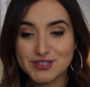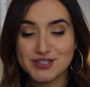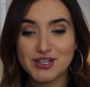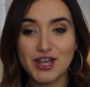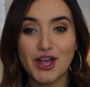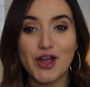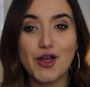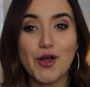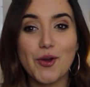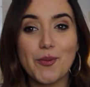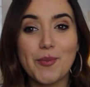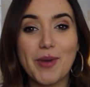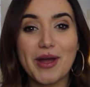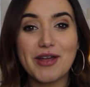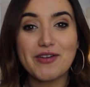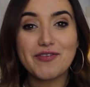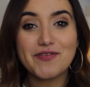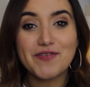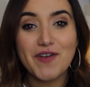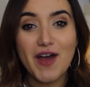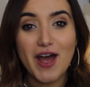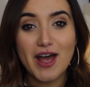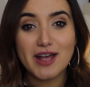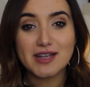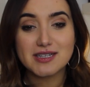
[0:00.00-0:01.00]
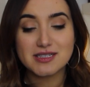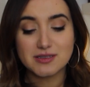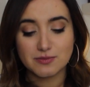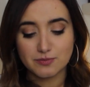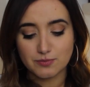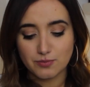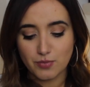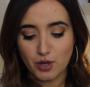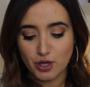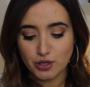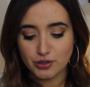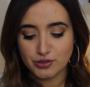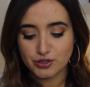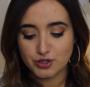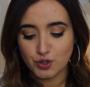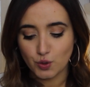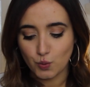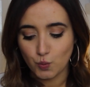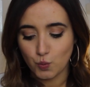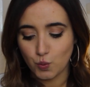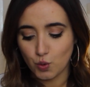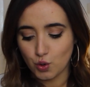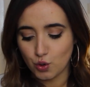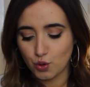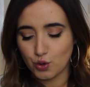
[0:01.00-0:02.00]
So my first most
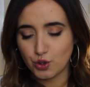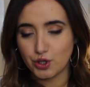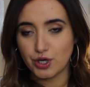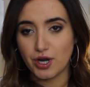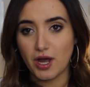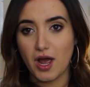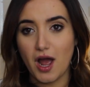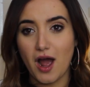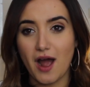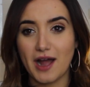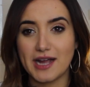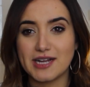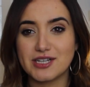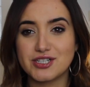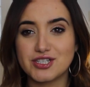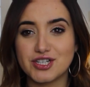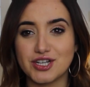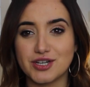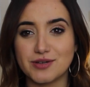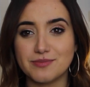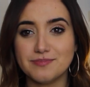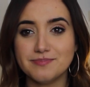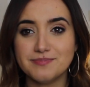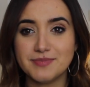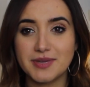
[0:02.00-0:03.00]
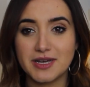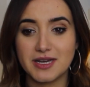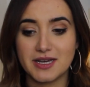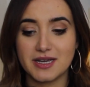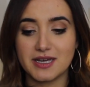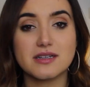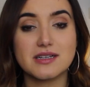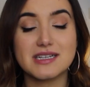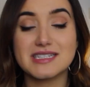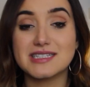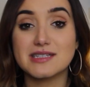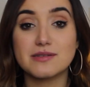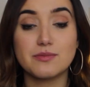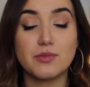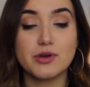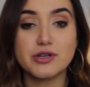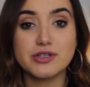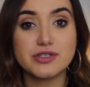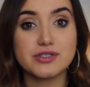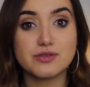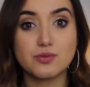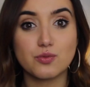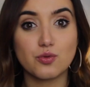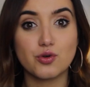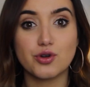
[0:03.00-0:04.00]
worn item is the
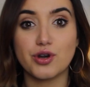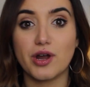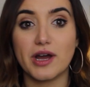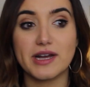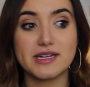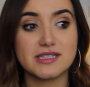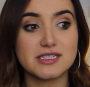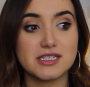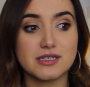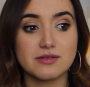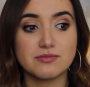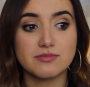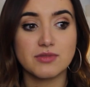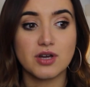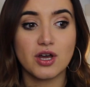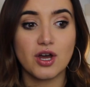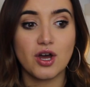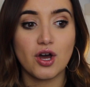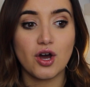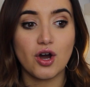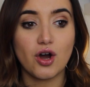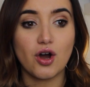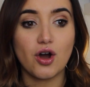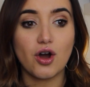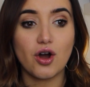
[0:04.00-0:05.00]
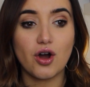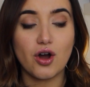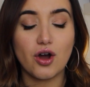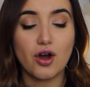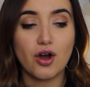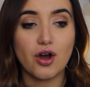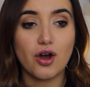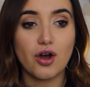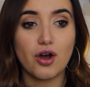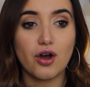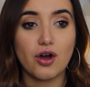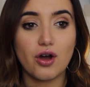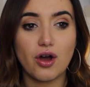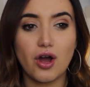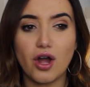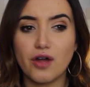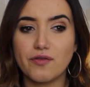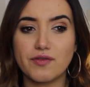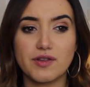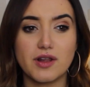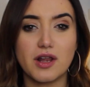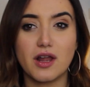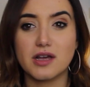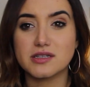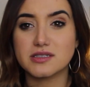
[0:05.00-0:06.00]
most worn item
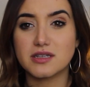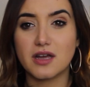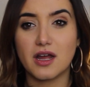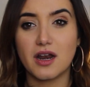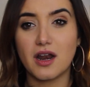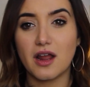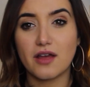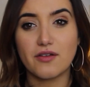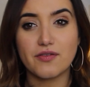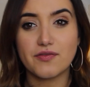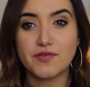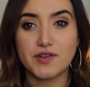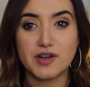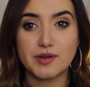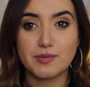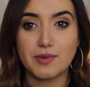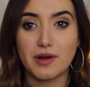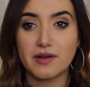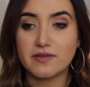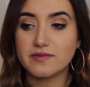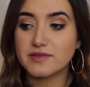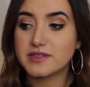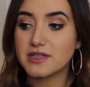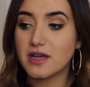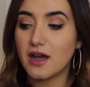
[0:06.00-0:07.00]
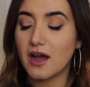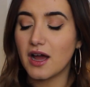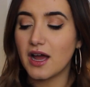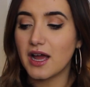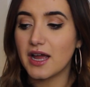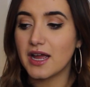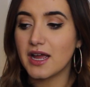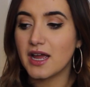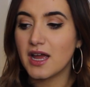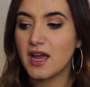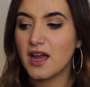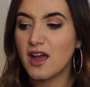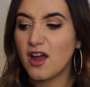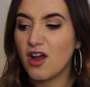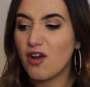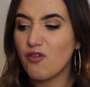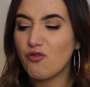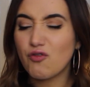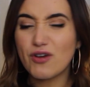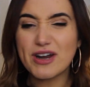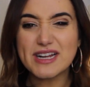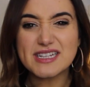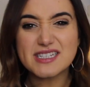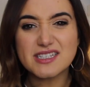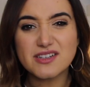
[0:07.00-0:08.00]
over the last kind of like 3 months. I
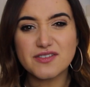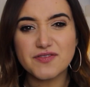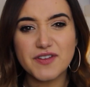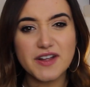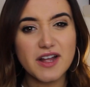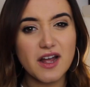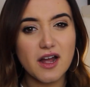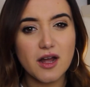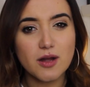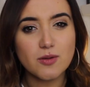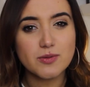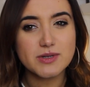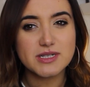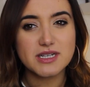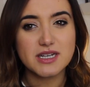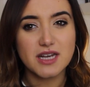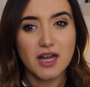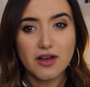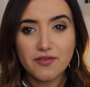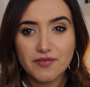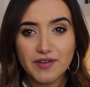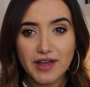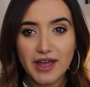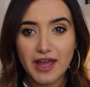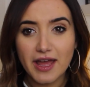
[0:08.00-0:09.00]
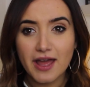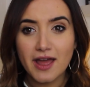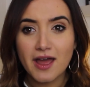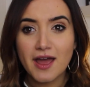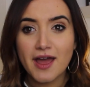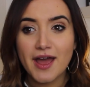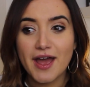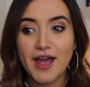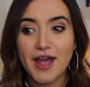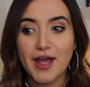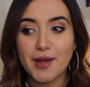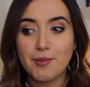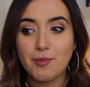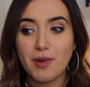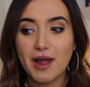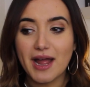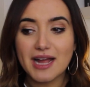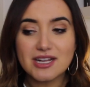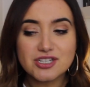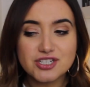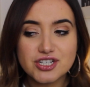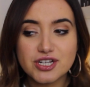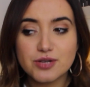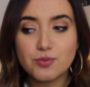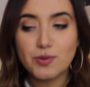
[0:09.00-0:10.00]
really didn't think I would love it. When
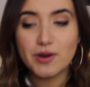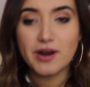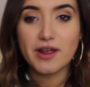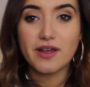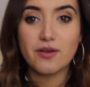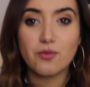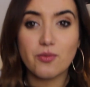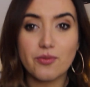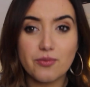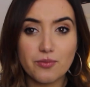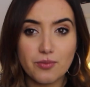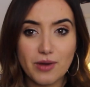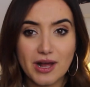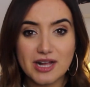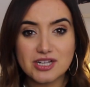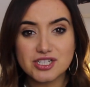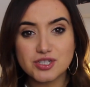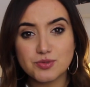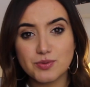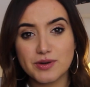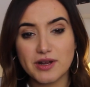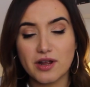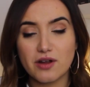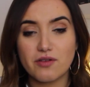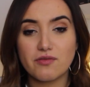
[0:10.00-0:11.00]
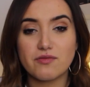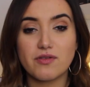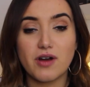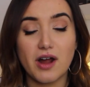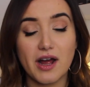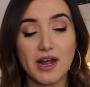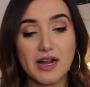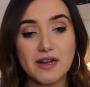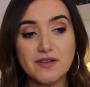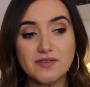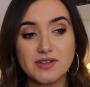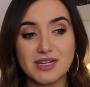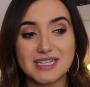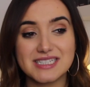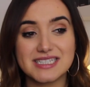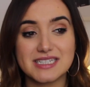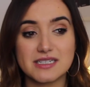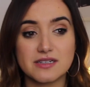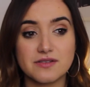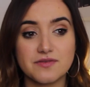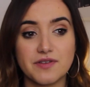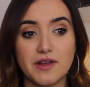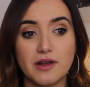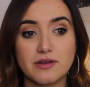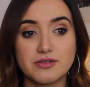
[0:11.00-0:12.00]
it arrived, I
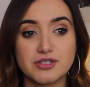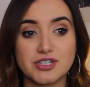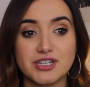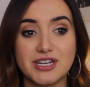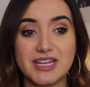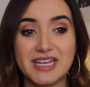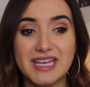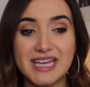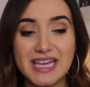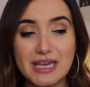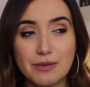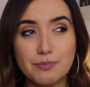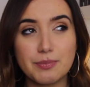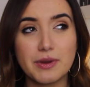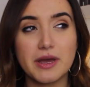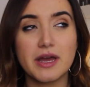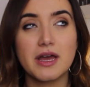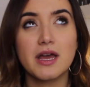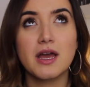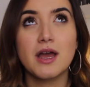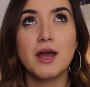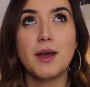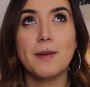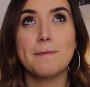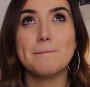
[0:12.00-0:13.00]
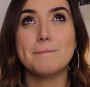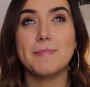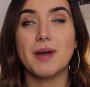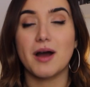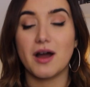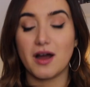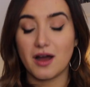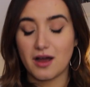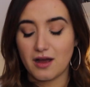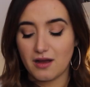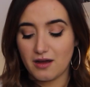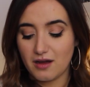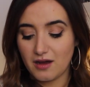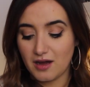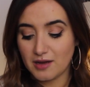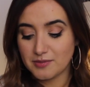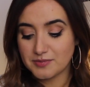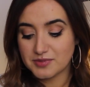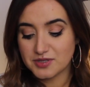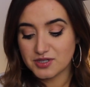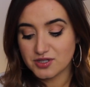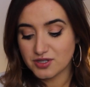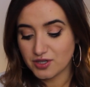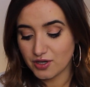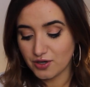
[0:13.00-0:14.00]
didn't think I was going to keep it, but
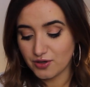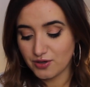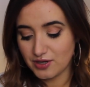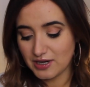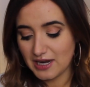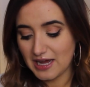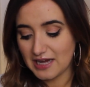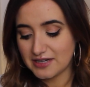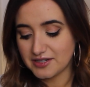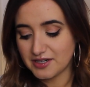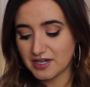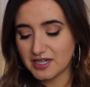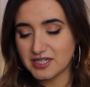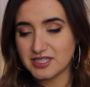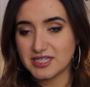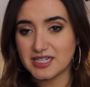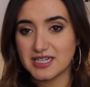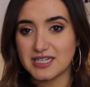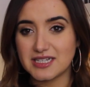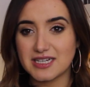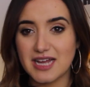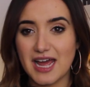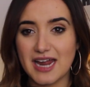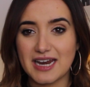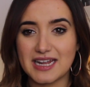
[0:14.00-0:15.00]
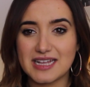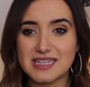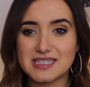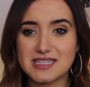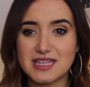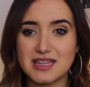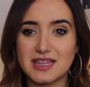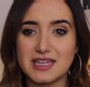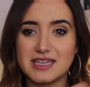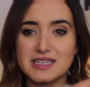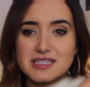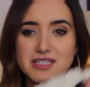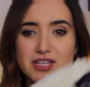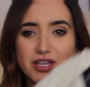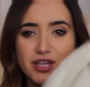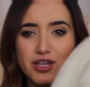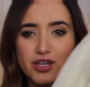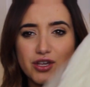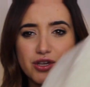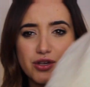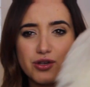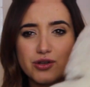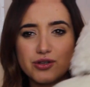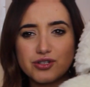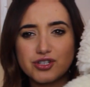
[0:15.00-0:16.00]
I'm so glad I did. And it's this
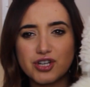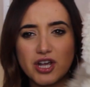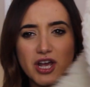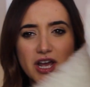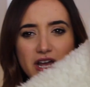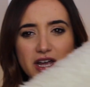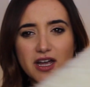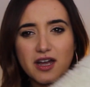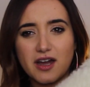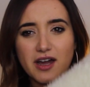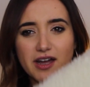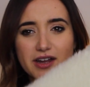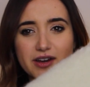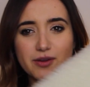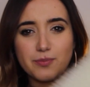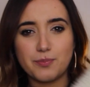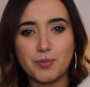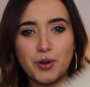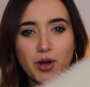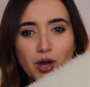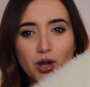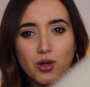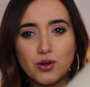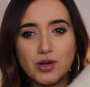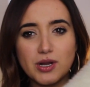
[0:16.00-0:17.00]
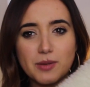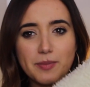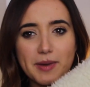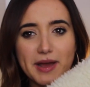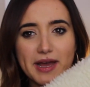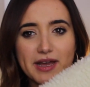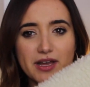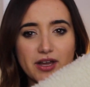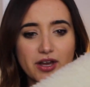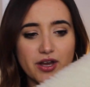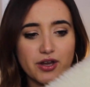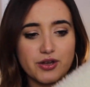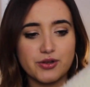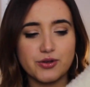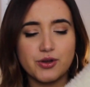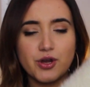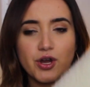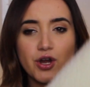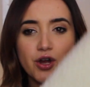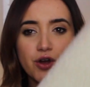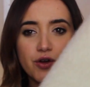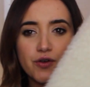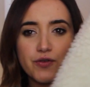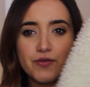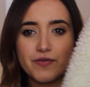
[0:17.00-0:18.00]
huge kind of polar bear coat
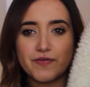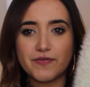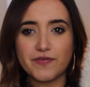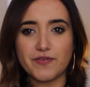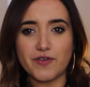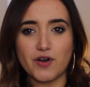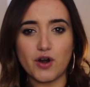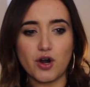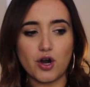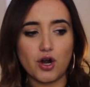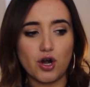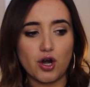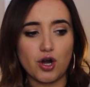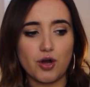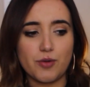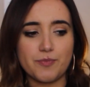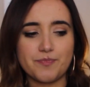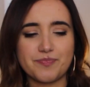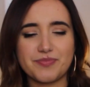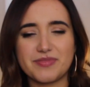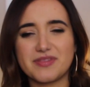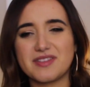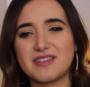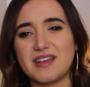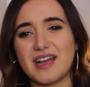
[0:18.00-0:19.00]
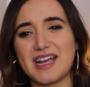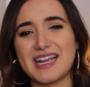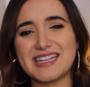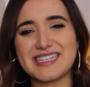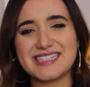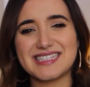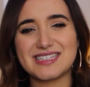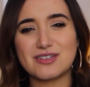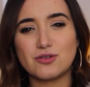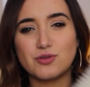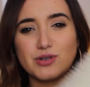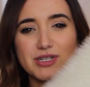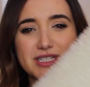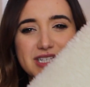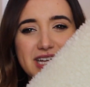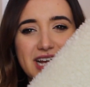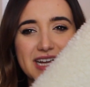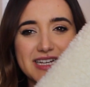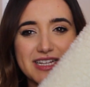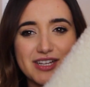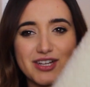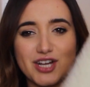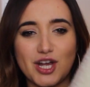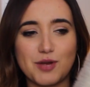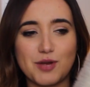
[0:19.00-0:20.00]
from, I guess it's called a
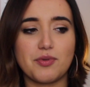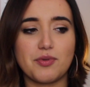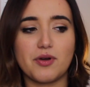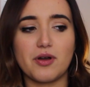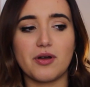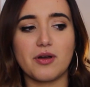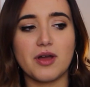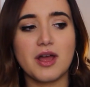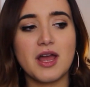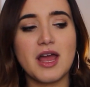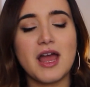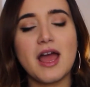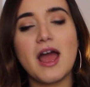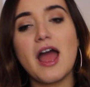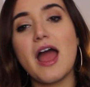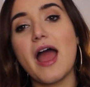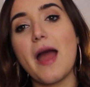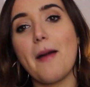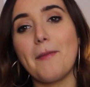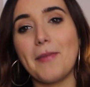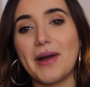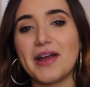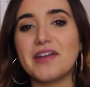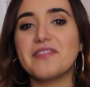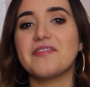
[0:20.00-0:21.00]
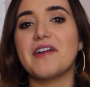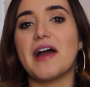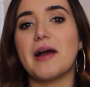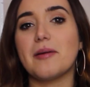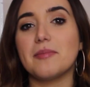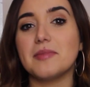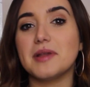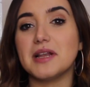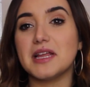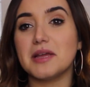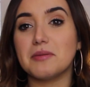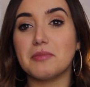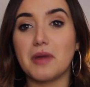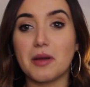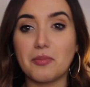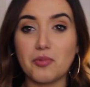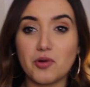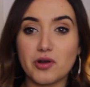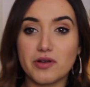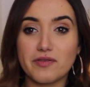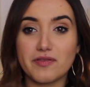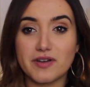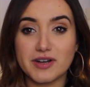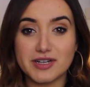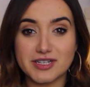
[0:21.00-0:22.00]
teddy but my family, my
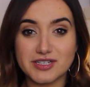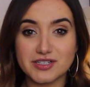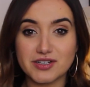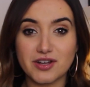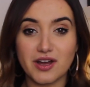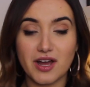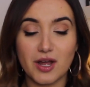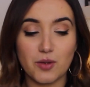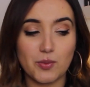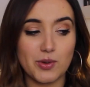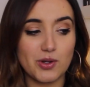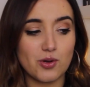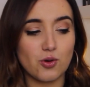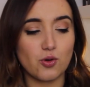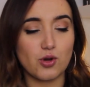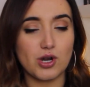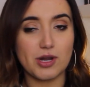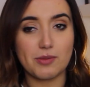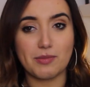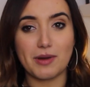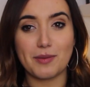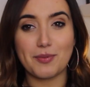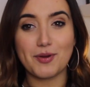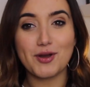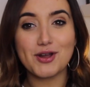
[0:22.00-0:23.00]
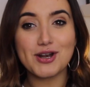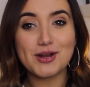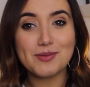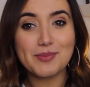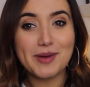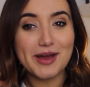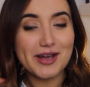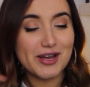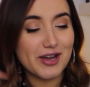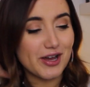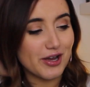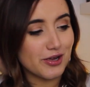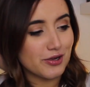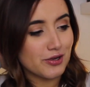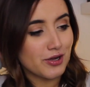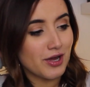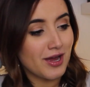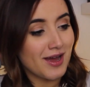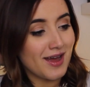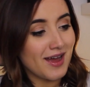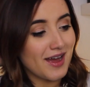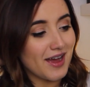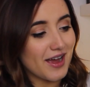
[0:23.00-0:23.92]
boyfriend and I, we call it my polar bear coat.